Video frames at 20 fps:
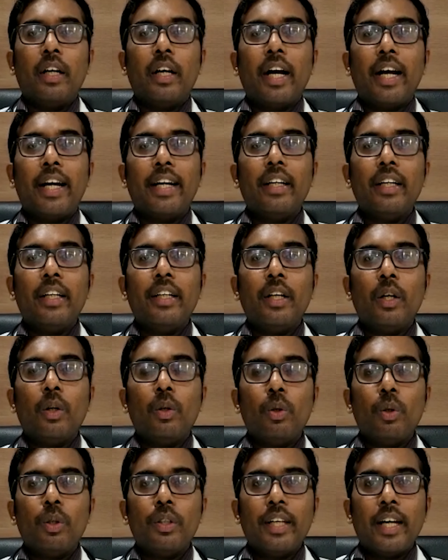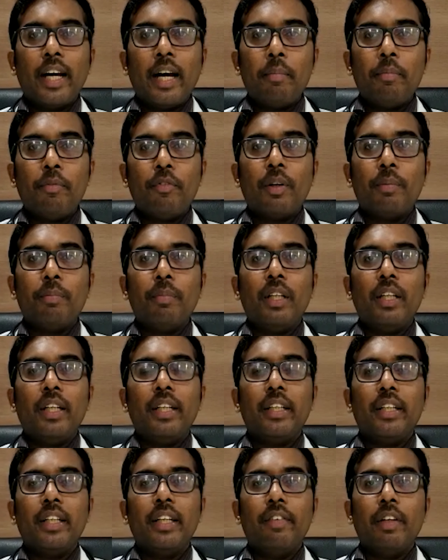Kindly download the app from the
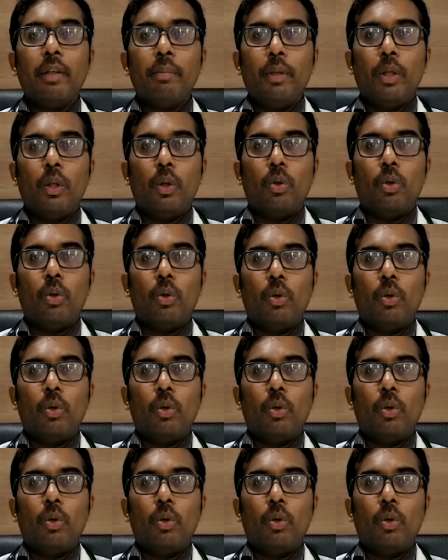link given below.